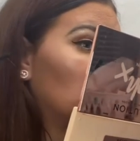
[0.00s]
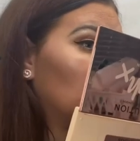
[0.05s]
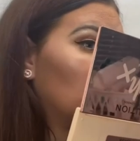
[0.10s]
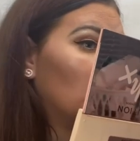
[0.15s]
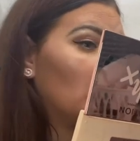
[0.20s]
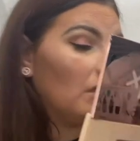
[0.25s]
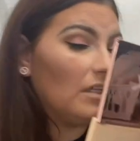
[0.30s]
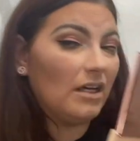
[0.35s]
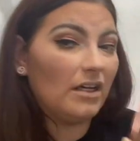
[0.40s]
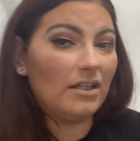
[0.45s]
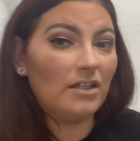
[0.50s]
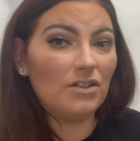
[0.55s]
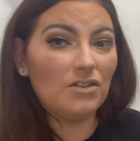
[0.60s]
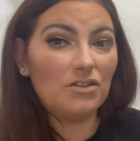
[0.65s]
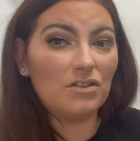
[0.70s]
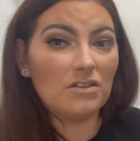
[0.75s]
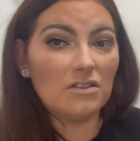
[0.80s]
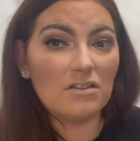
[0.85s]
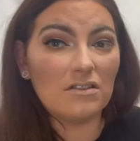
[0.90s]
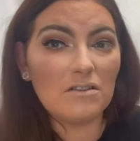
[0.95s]
feel like it's
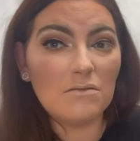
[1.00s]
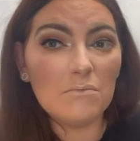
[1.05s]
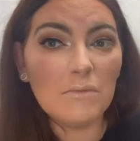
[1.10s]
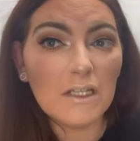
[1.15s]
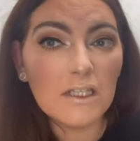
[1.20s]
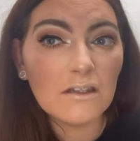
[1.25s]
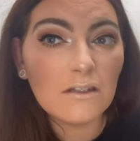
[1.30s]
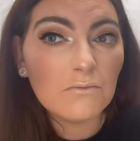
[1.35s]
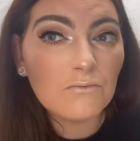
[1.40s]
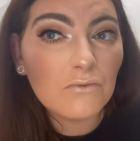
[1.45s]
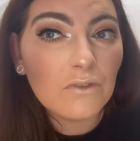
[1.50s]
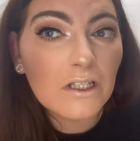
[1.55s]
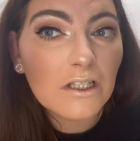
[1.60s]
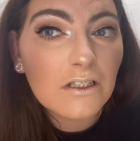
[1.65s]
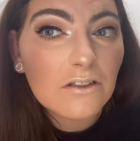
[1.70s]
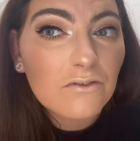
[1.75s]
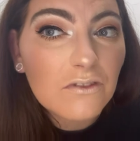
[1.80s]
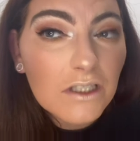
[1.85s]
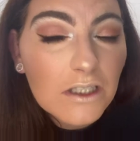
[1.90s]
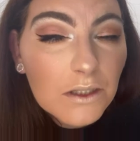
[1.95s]
just made them really,
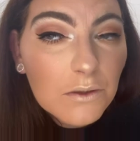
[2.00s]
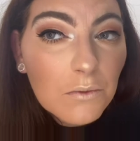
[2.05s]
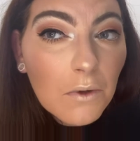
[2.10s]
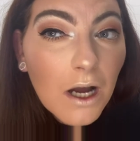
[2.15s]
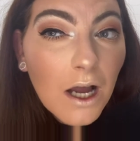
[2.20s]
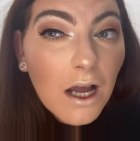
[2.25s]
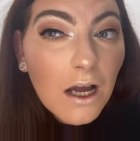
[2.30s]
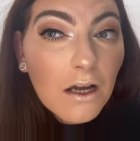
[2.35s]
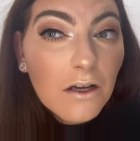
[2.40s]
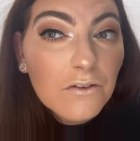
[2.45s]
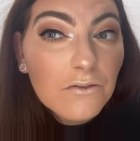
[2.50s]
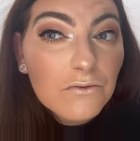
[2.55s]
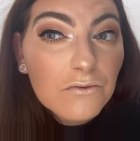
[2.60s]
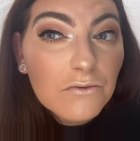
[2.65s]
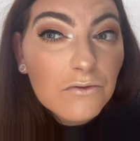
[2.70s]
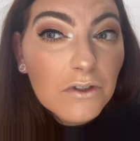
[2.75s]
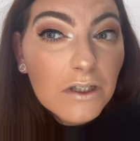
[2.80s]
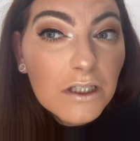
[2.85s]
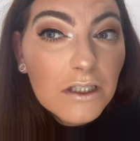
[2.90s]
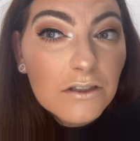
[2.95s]
really wet and
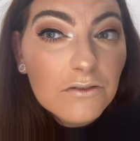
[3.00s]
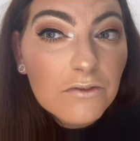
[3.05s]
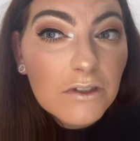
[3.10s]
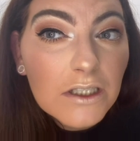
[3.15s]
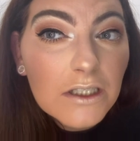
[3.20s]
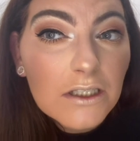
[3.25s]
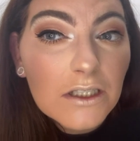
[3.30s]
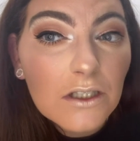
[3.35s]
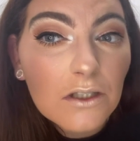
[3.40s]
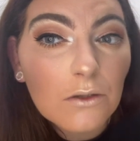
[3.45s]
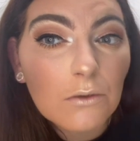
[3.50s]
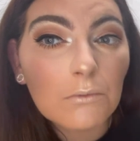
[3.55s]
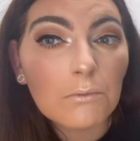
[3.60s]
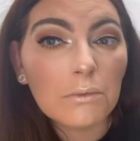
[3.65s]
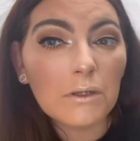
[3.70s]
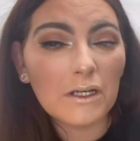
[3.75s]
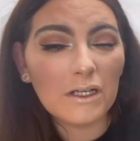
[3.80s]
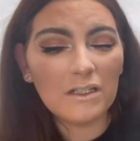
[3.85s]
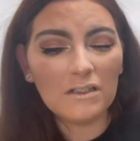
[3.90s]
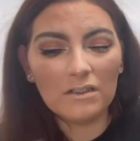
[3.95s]
really, really clumpy.
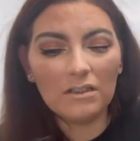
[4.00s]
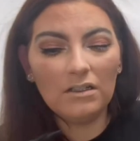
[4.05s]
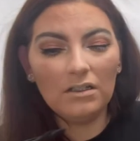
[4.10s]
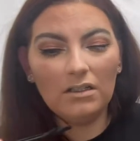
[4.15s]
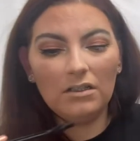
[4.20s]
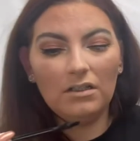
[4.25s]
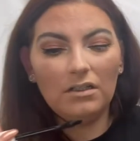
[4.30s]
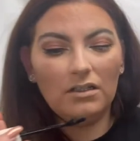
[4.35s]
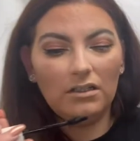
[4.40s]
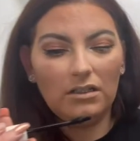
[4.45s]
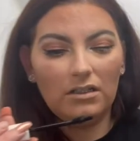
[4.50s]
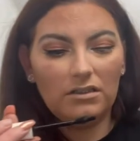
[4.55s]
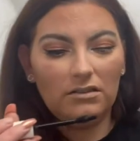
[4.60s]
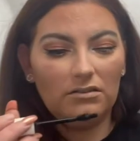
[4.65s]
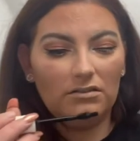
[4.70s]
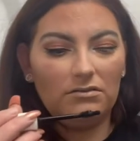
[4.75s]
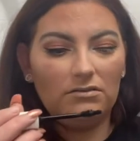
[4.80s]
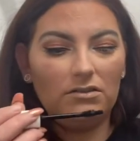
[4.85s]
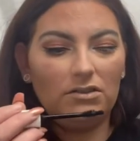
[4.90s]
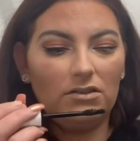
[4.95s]
I
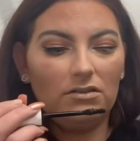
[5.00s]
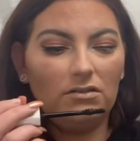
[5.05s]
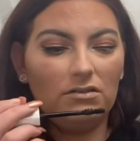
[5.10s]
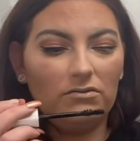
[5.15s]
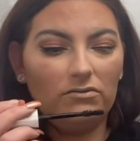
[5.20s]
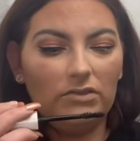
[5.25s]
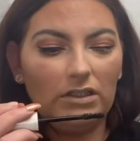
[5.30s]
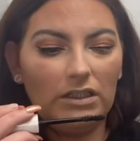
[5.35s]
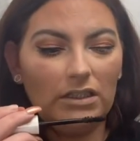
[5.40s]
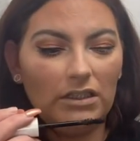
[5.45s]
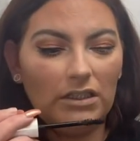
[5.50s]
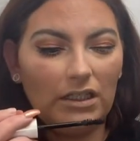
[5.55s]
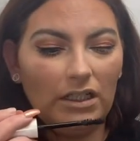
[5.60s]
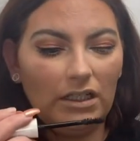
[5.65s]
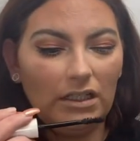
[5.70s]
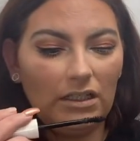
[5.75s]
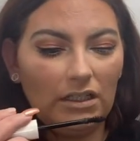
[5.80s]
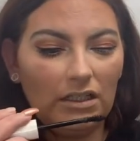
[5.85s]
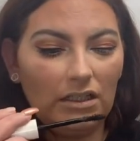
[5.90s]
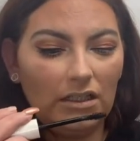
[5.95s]
don't really
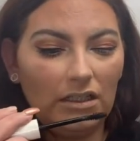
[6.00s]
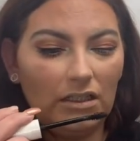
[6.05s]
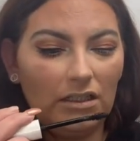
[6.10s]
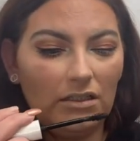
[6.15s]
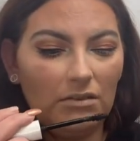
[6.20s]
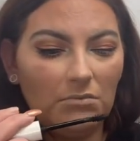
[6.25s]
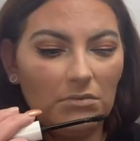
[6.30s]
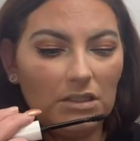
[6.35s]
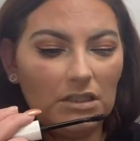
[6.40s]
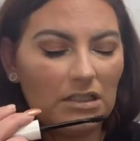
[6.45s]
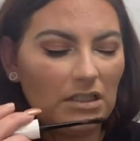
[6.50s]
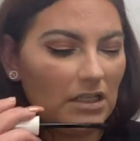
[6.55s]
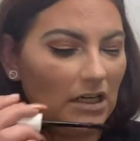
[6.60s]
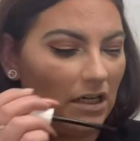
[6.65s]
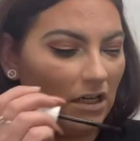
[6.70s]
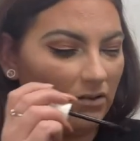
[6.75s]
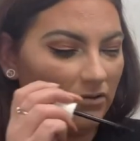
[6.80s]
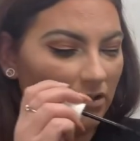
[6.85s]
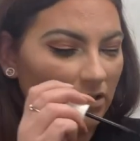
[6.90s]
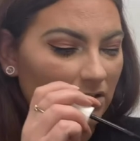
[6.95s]
like that in a
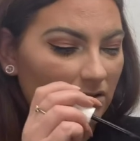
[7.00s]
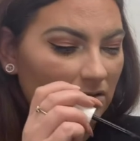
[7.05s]
mascara.